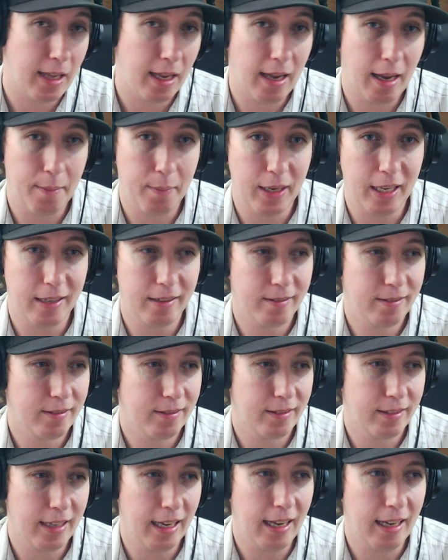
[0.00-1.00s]
I mean,
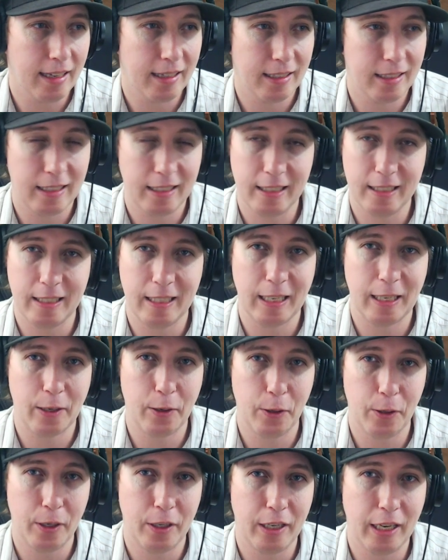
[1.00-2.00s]
yeah, it
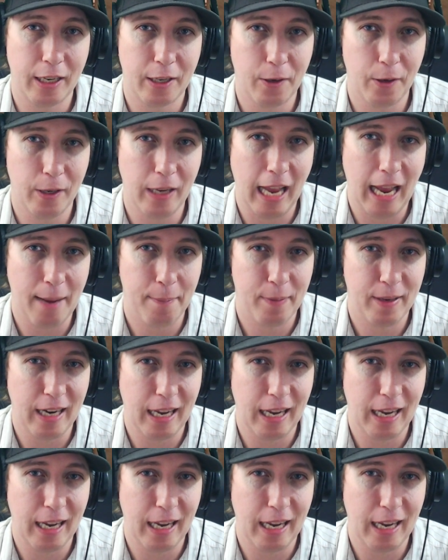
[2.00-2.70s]
could happen.